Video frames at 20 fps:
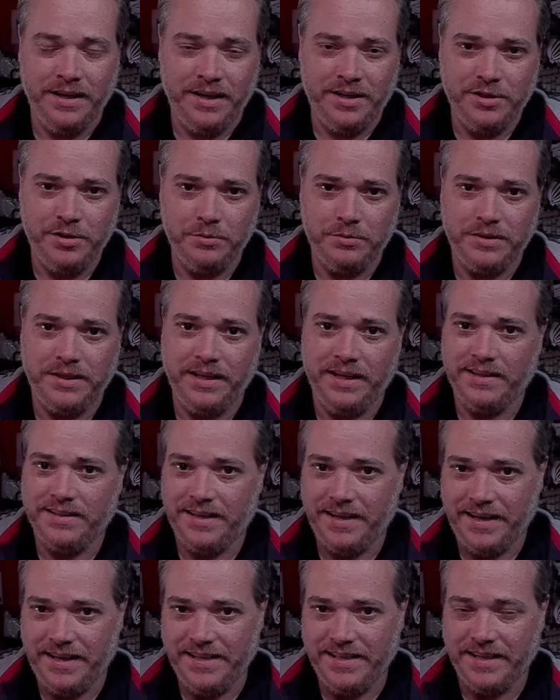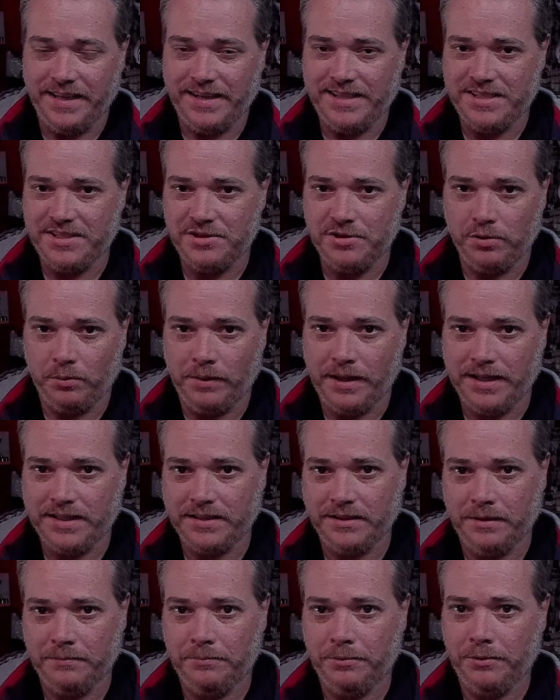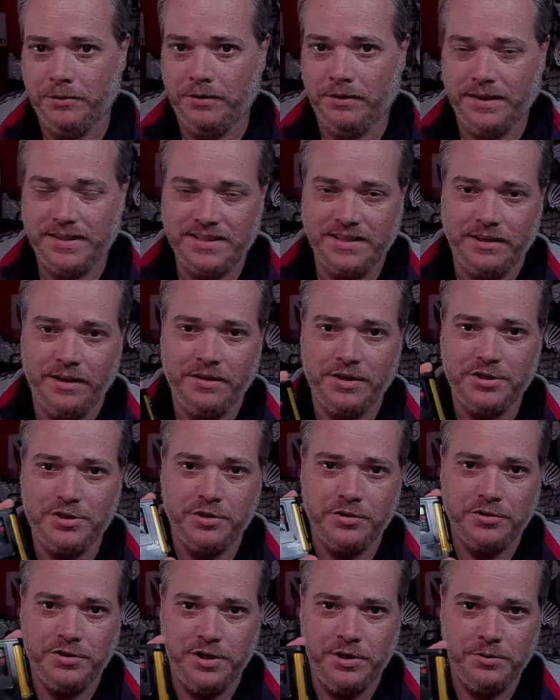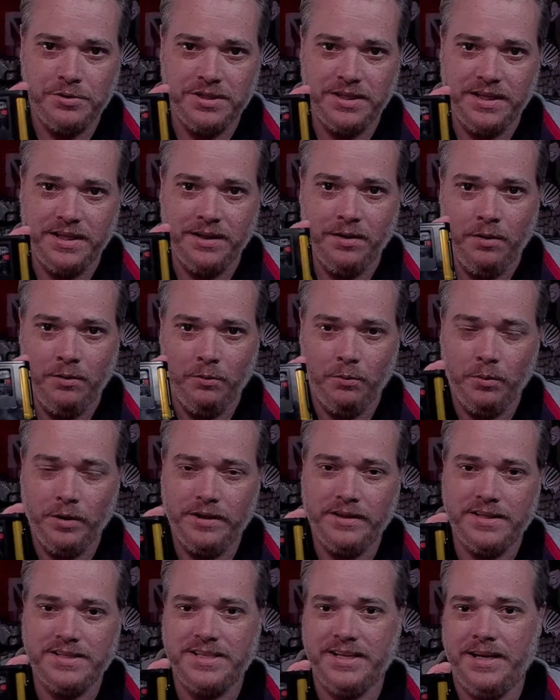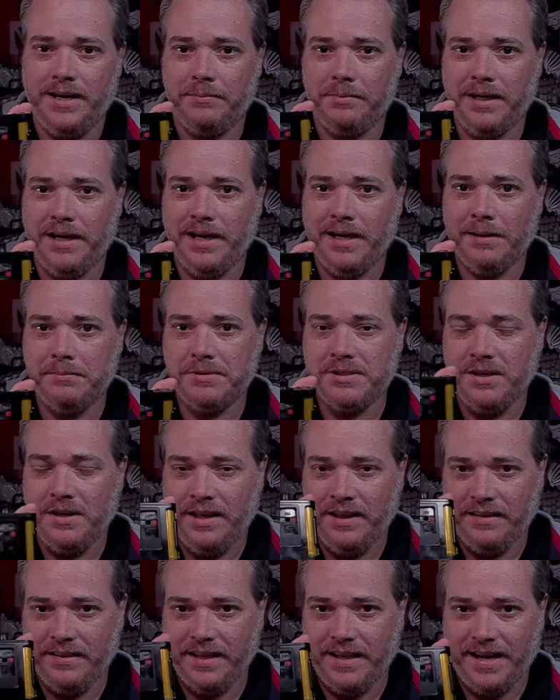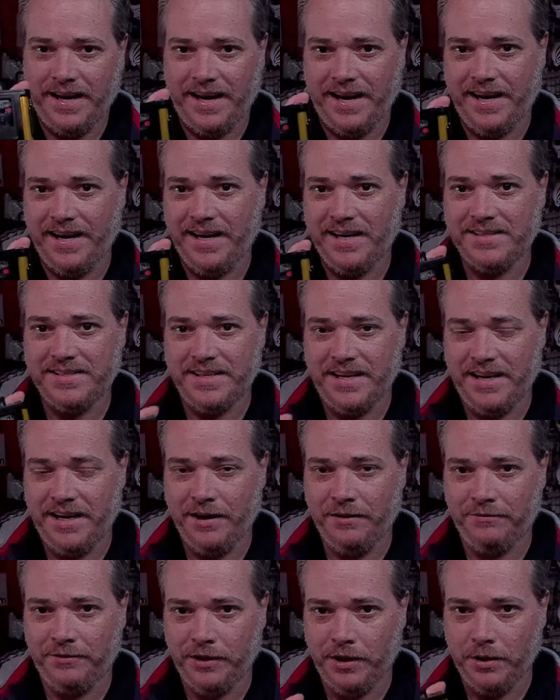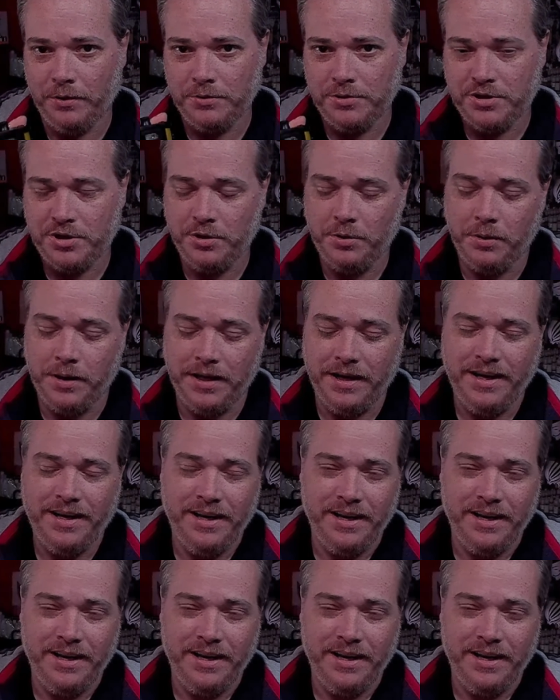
you get a nice direct lung pull as long as you're using one of the top caps that has airflow to it.